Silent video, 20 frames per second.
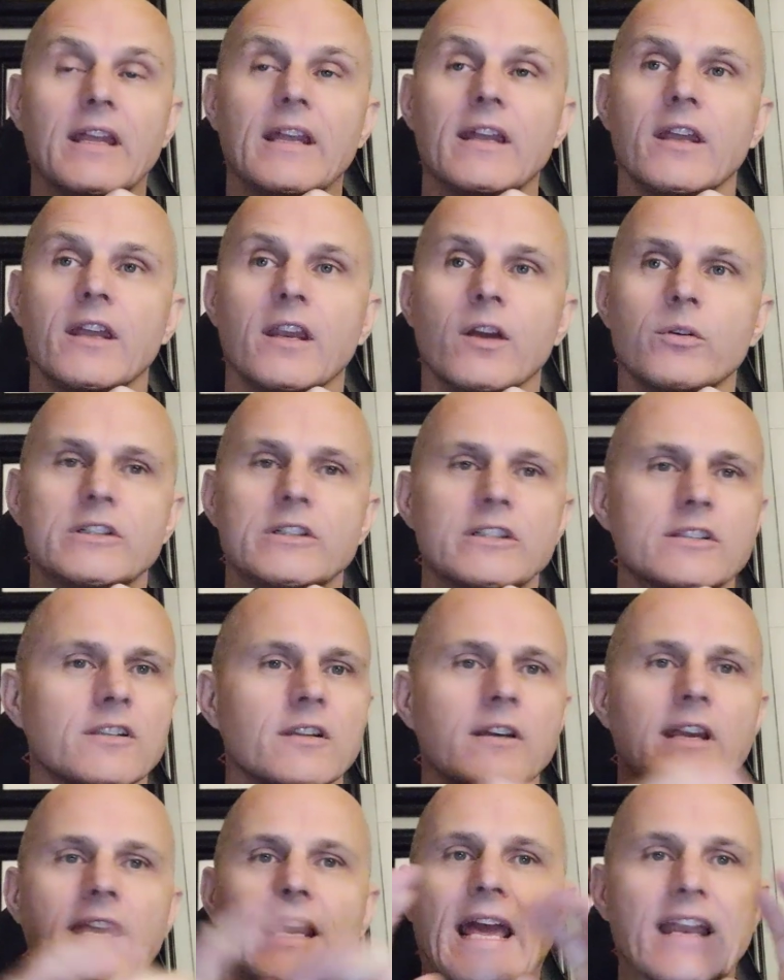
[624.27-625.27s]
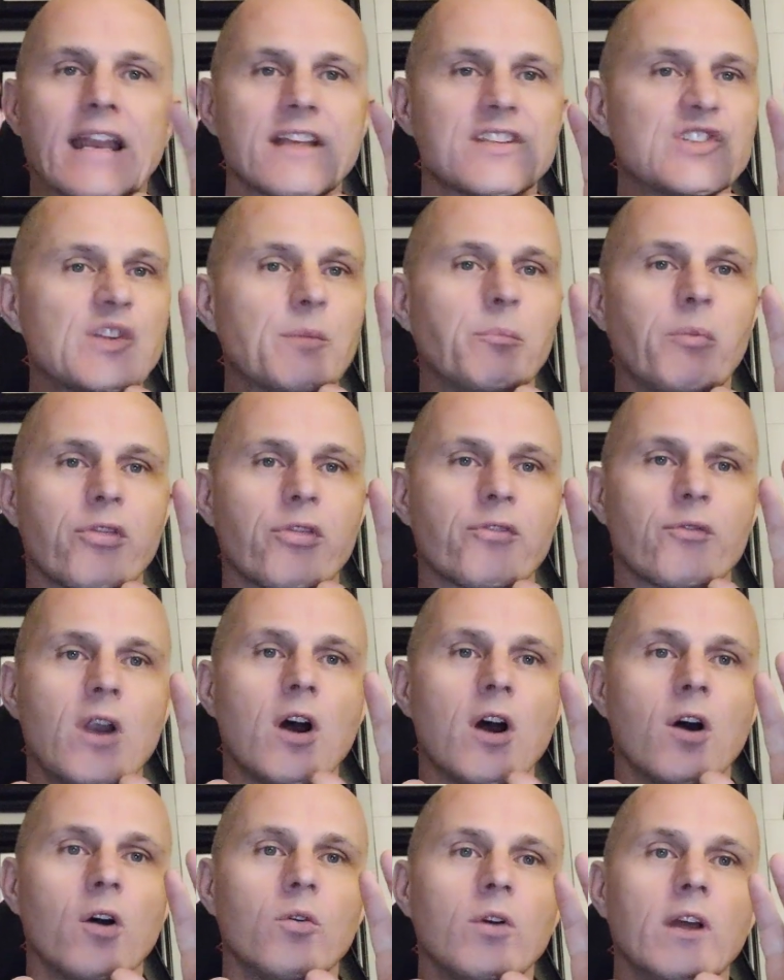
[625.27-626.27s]
You know, we're just looking at a simple
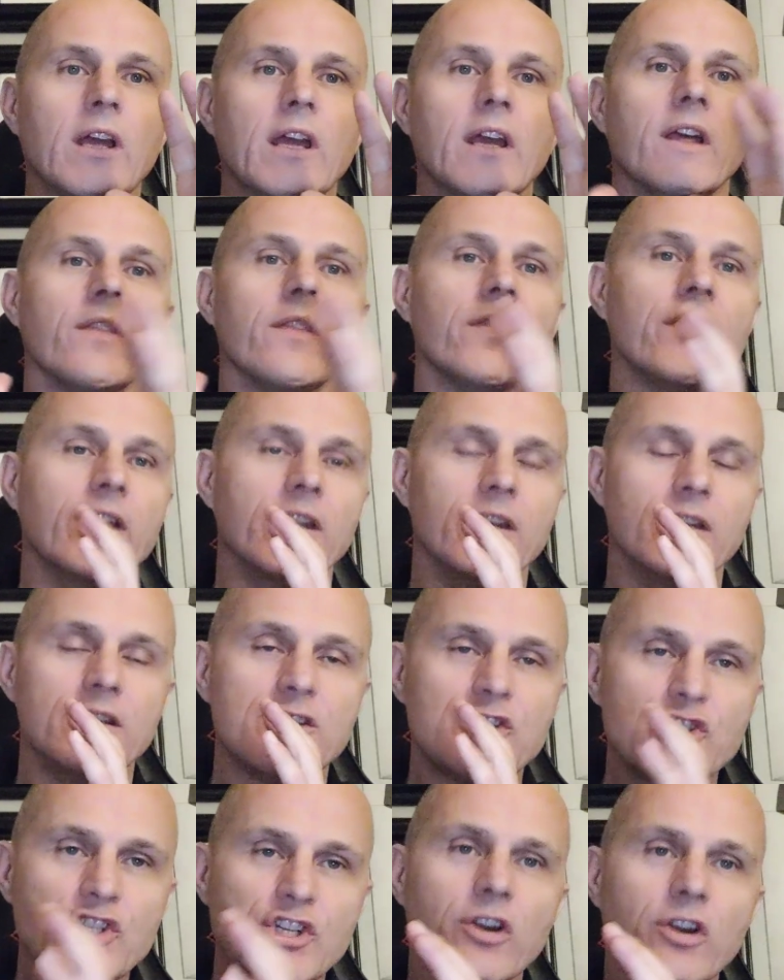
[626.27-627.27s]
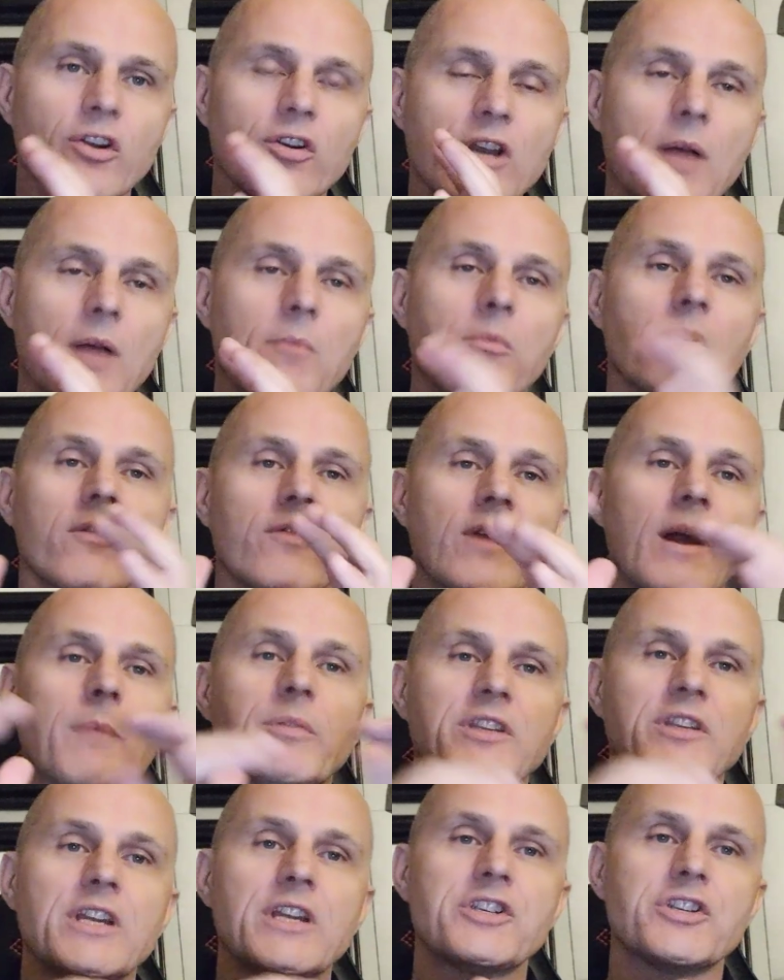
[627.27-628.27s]
throw, the sheer number of
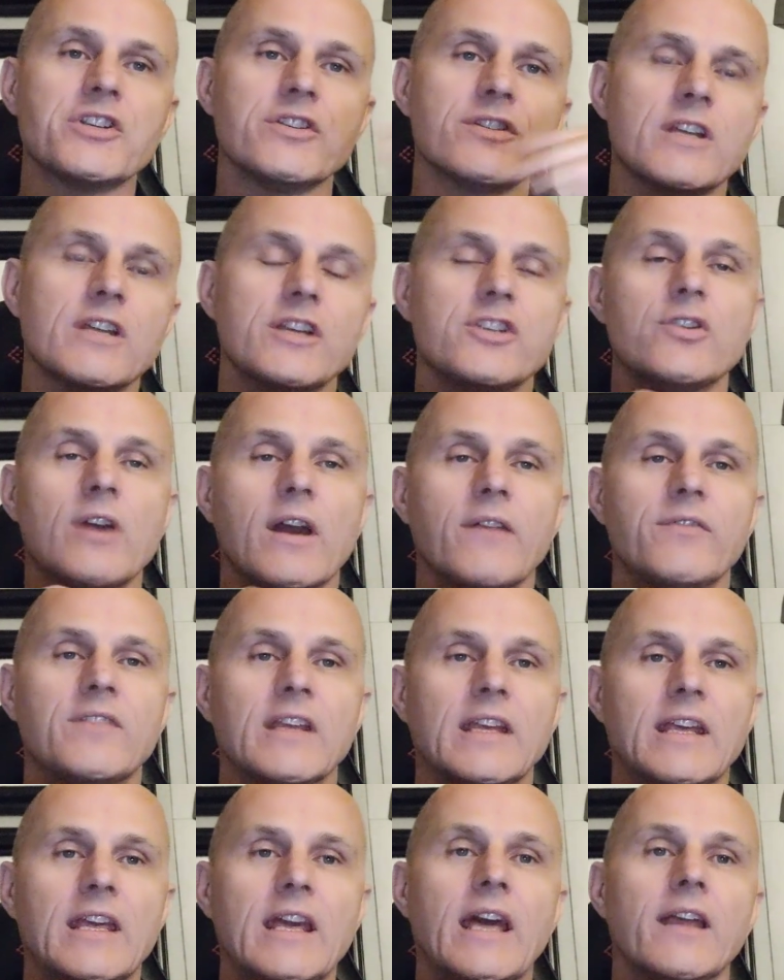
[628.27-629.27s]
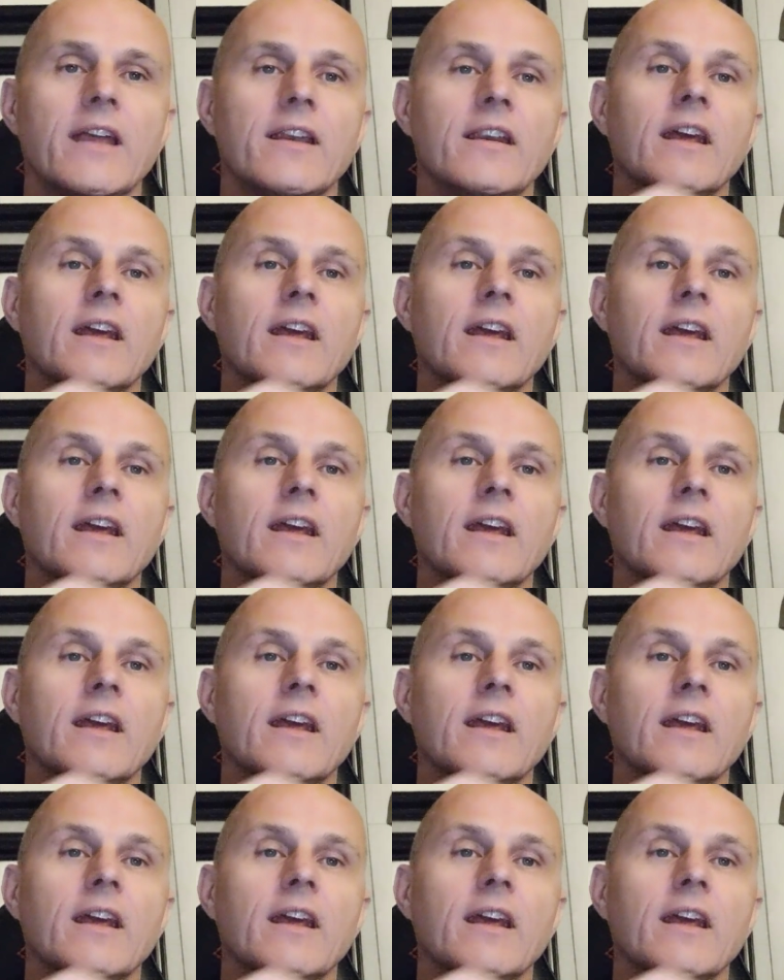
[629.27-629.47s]
repetitions that you have to get,